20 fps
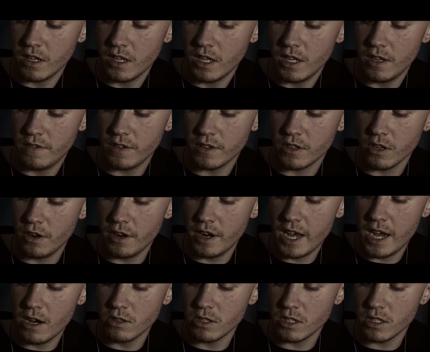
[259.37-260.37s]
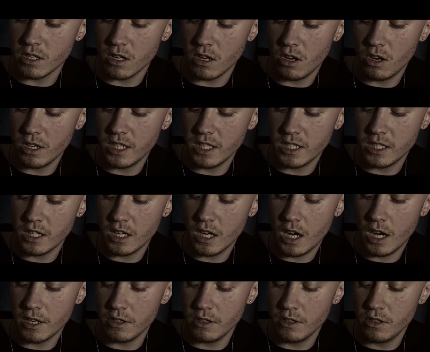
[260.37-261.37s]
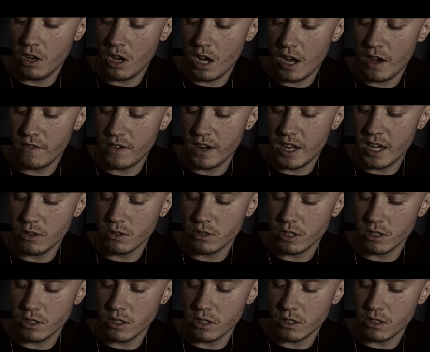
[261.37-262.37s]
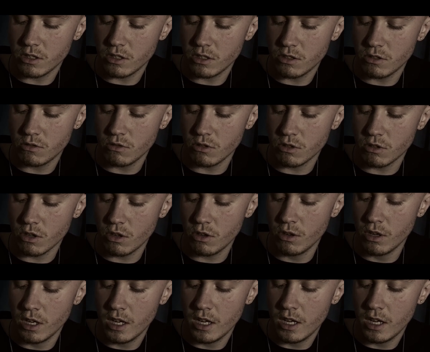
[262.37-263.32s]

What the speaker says: If you've got nails, it's a lot easier. I do not have nails, so it's a struggle.